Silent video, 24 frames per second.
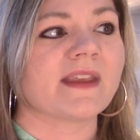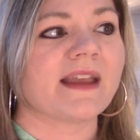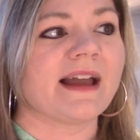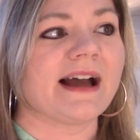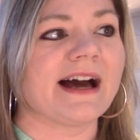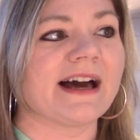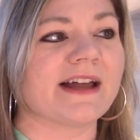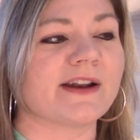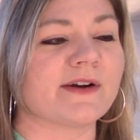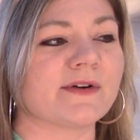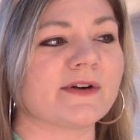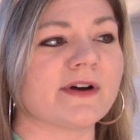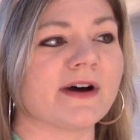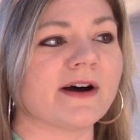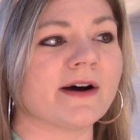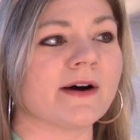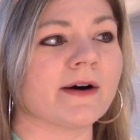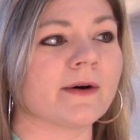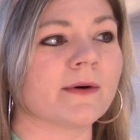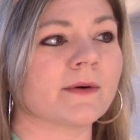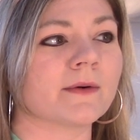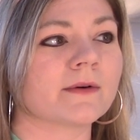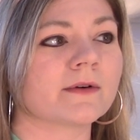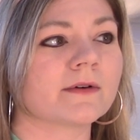I don't
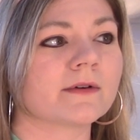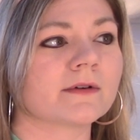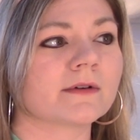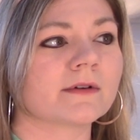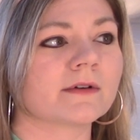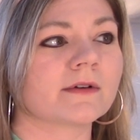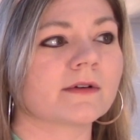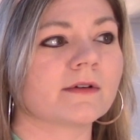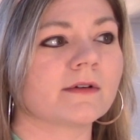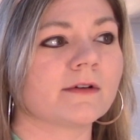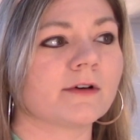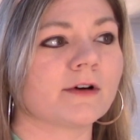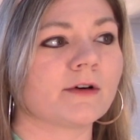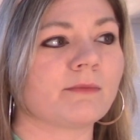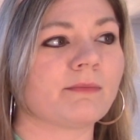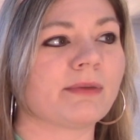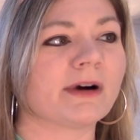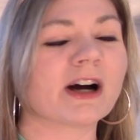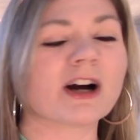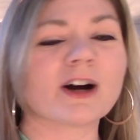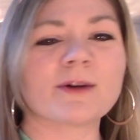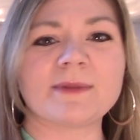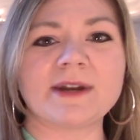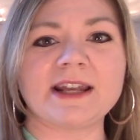know,
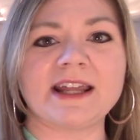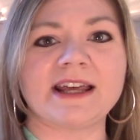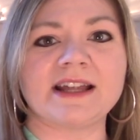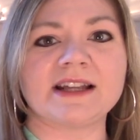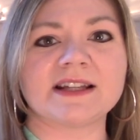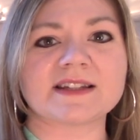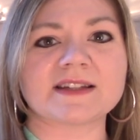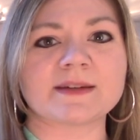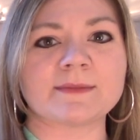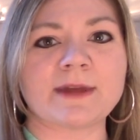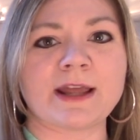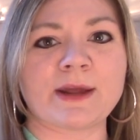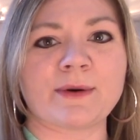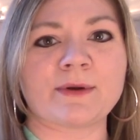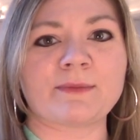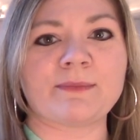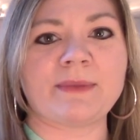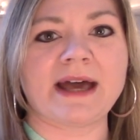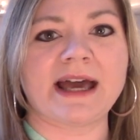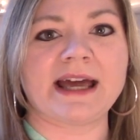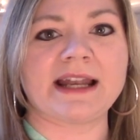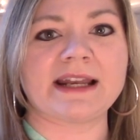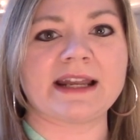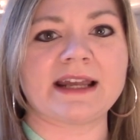permanent to me with
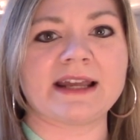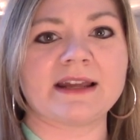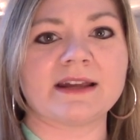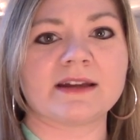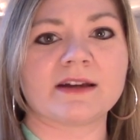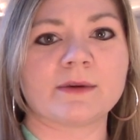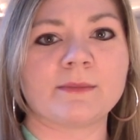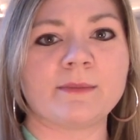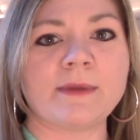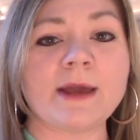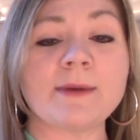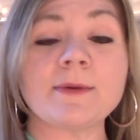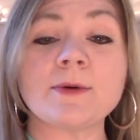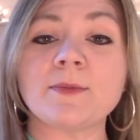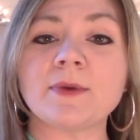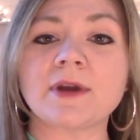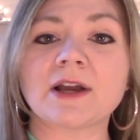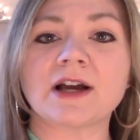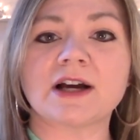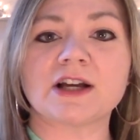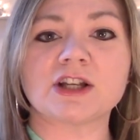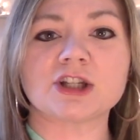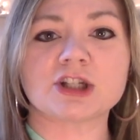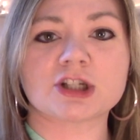Penny. Maybe
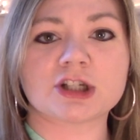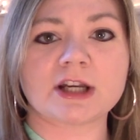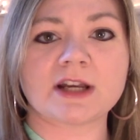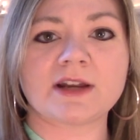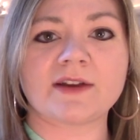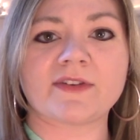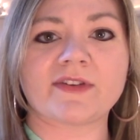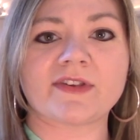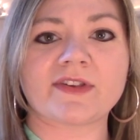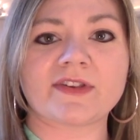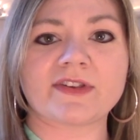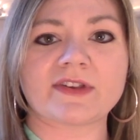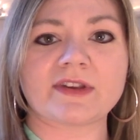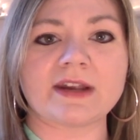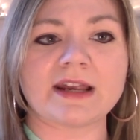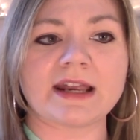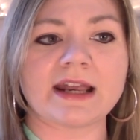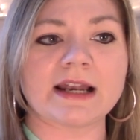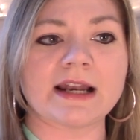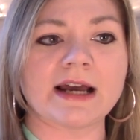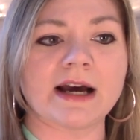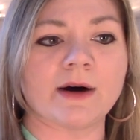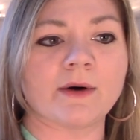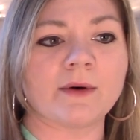because she's,
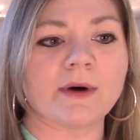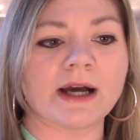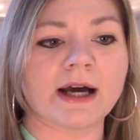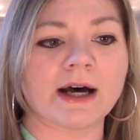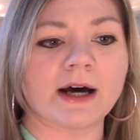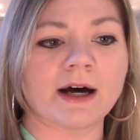you know,